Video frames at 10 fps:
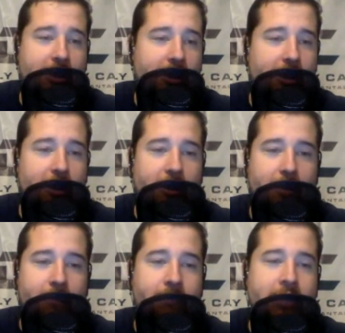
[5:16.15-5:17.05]

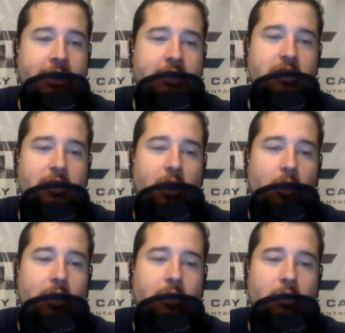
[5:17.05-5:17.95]
Um,
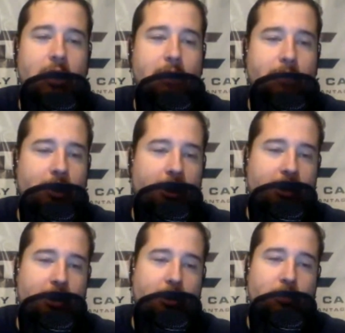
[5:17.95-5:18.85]
Sano and Jorge
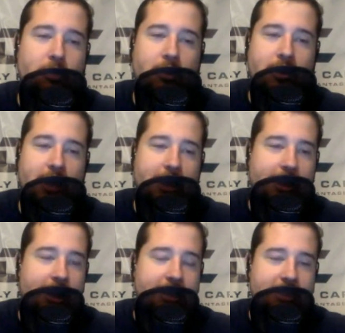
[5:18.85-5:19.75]
Polanco are kind of
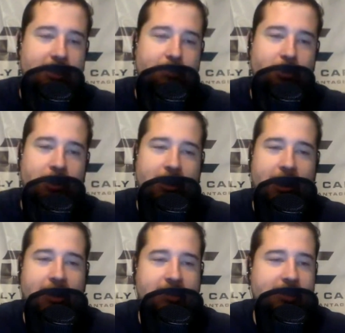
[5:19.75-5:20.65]
guys that I'm looking
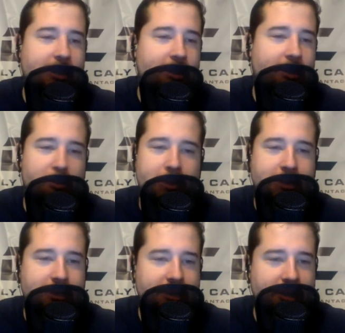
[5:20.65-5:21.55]
at as secondary
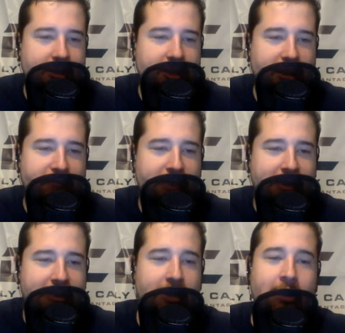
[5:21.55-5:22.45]
pieces in this
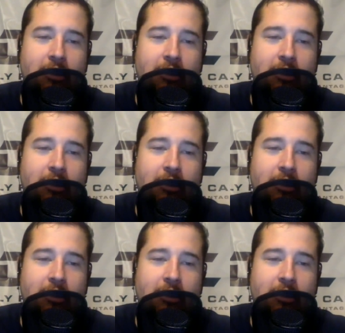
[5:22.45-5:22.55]
offense,